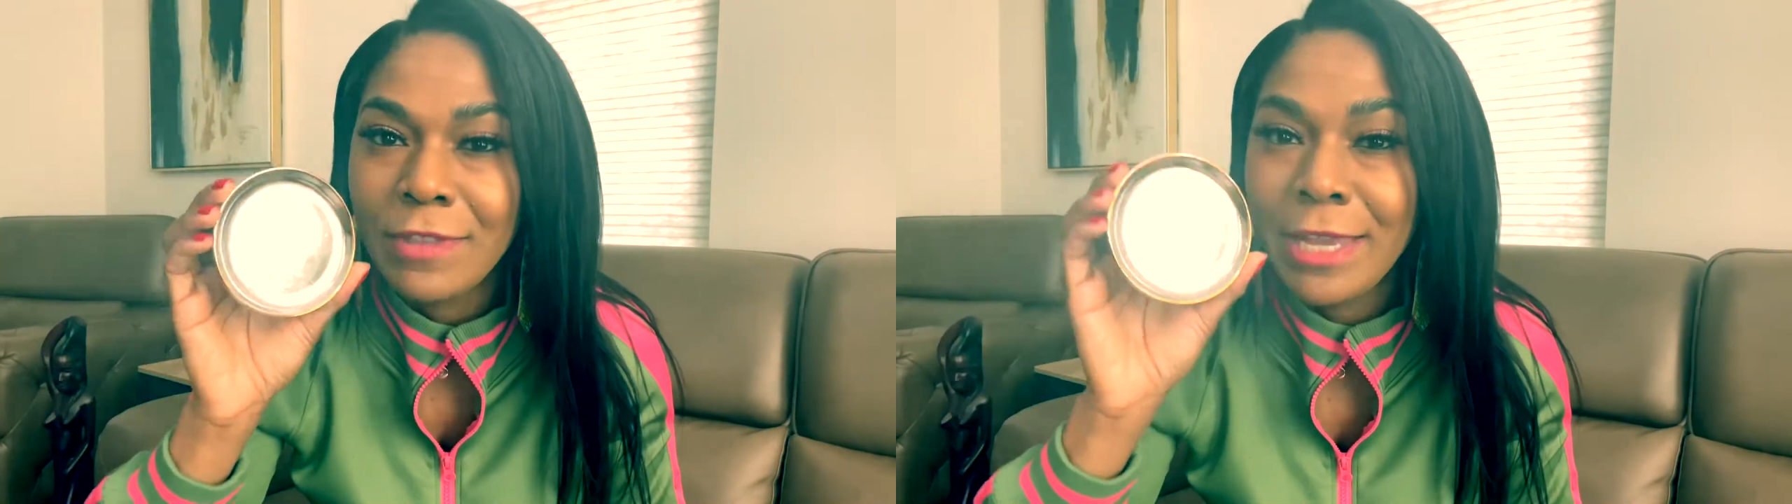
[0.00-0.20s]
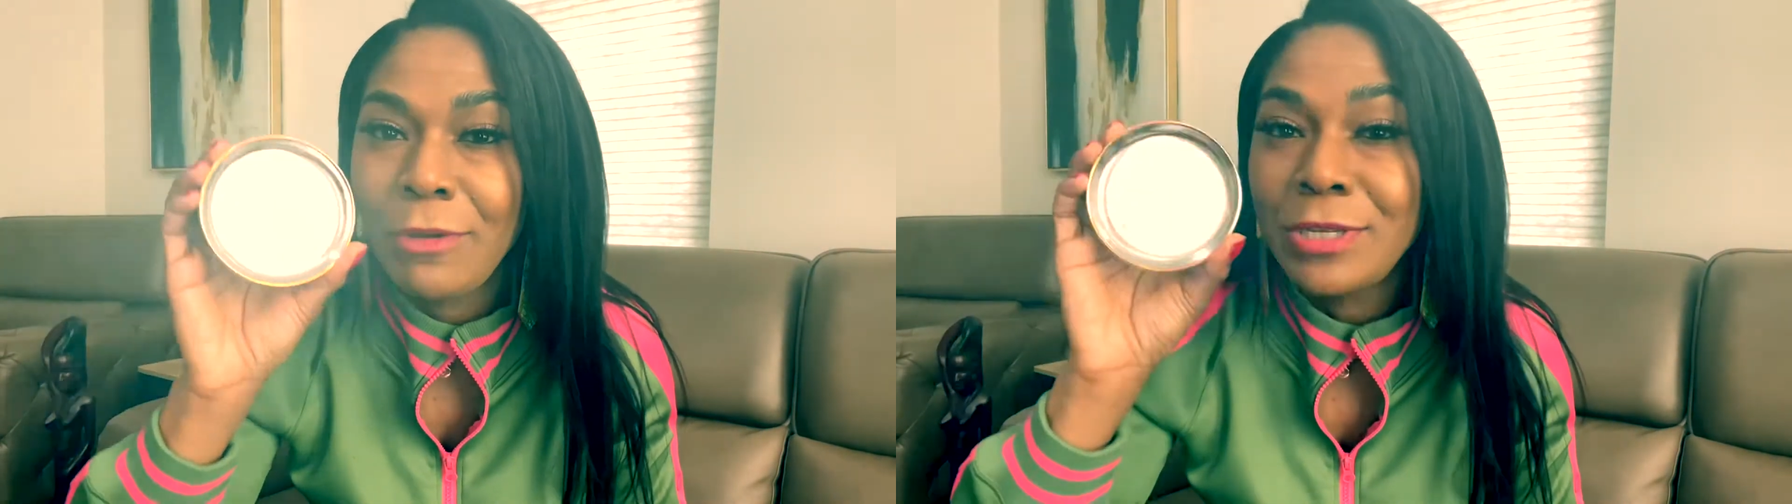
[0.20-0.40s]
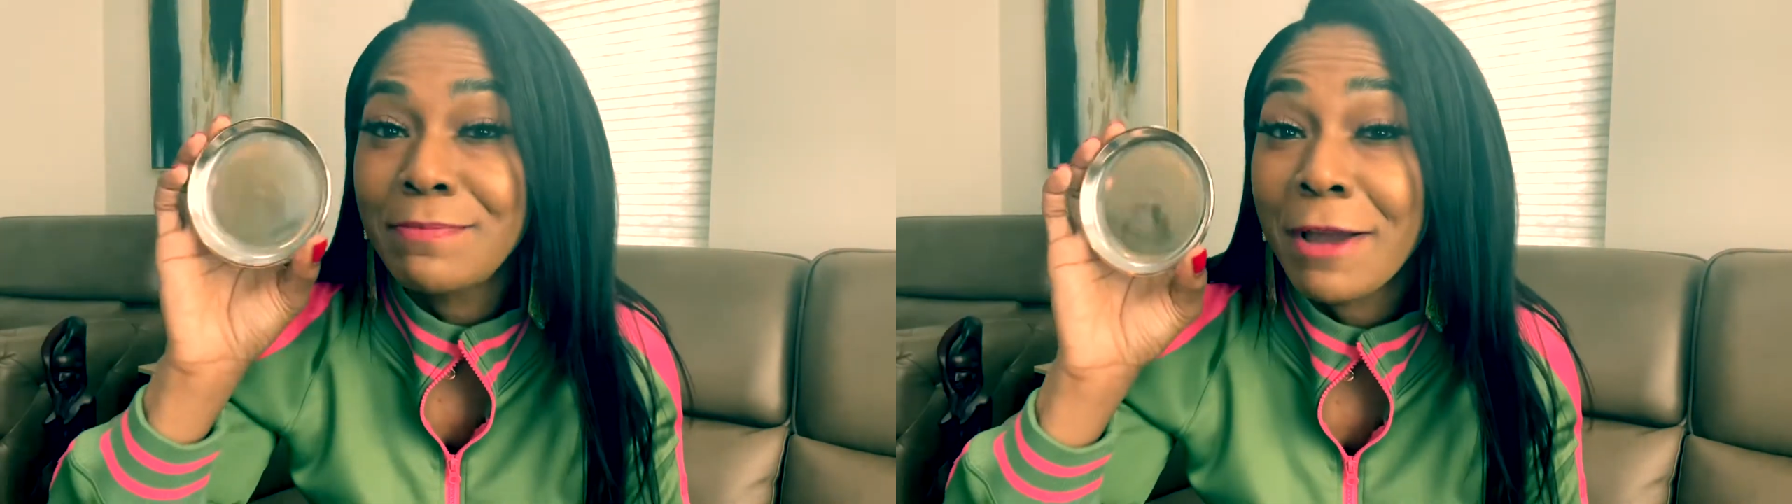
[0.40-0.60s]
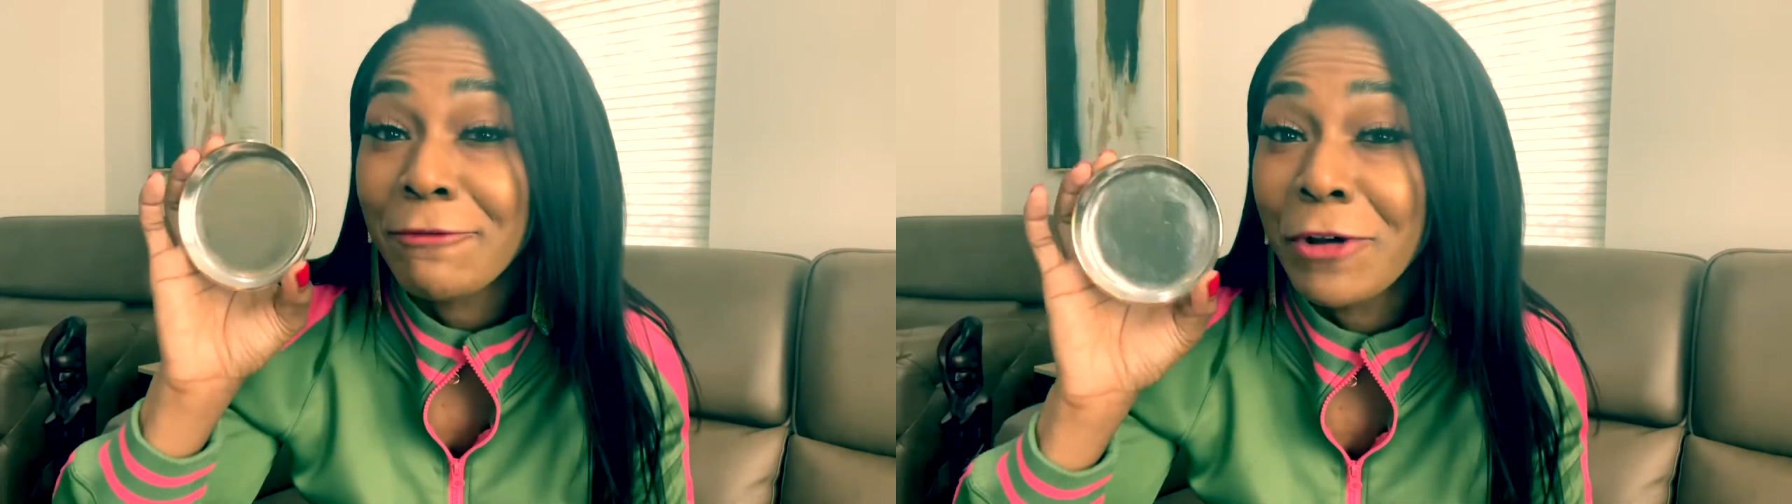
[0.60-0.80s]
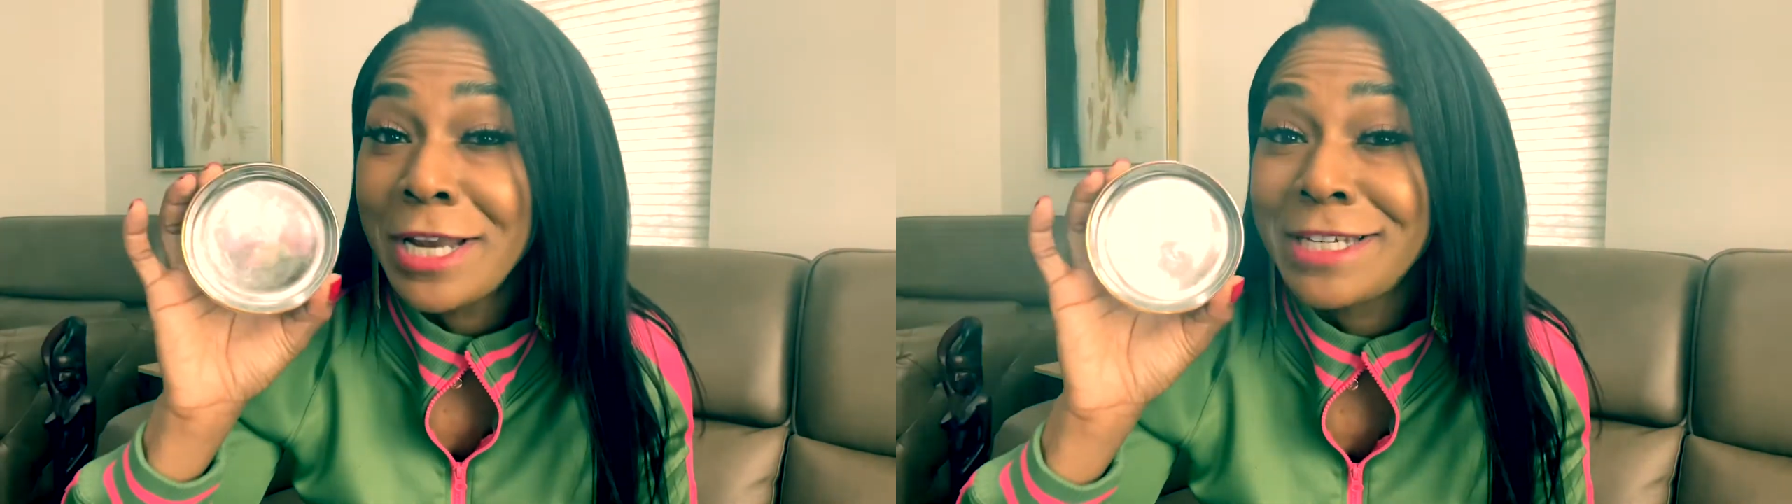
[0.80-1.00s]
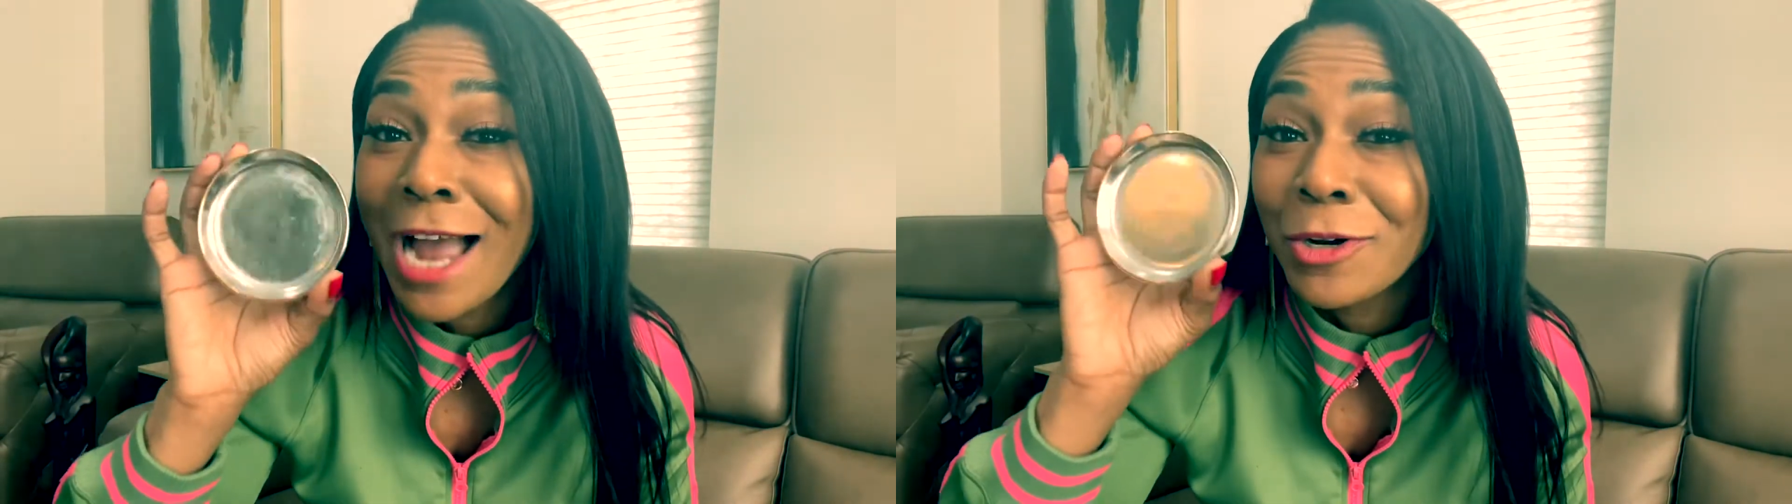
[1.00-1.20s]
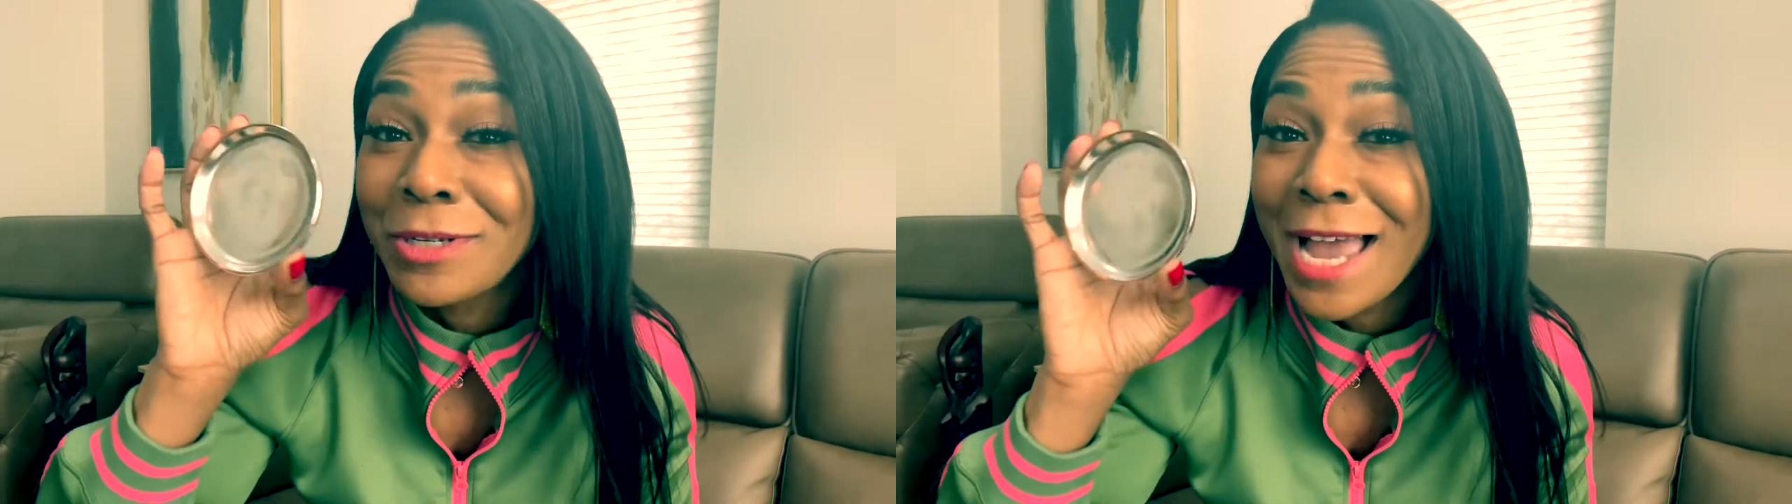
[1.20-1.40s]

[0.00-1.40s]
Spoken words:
Thank you to my friend, Dr.